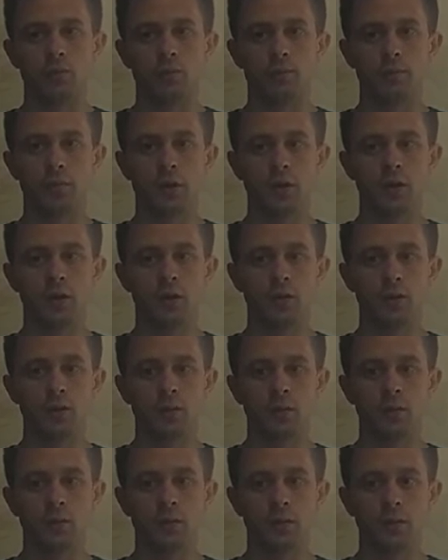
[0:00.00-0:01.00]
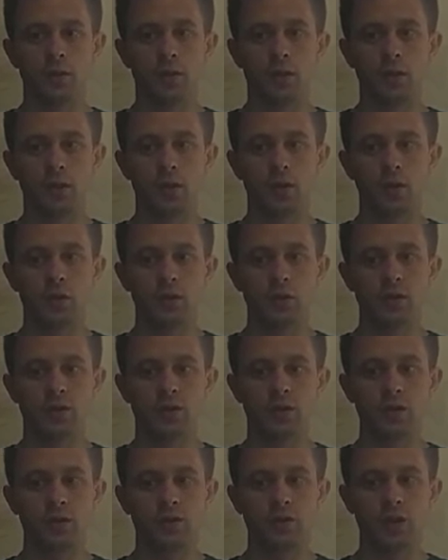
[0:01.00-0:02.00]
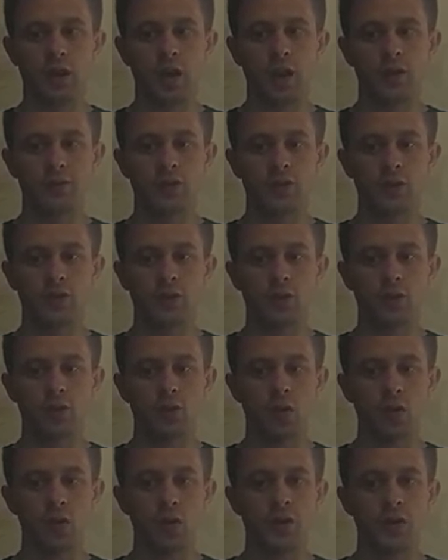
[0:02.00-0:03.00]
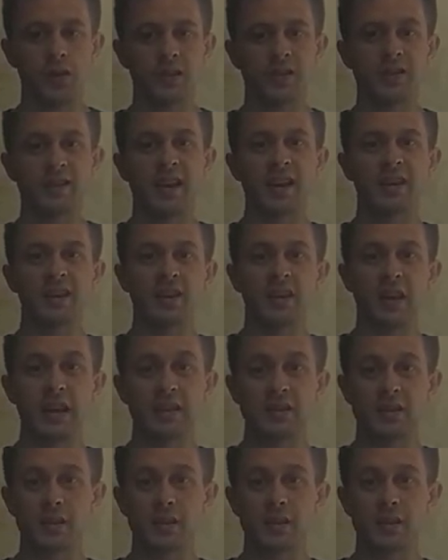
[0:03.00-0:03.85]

But you still have to set it as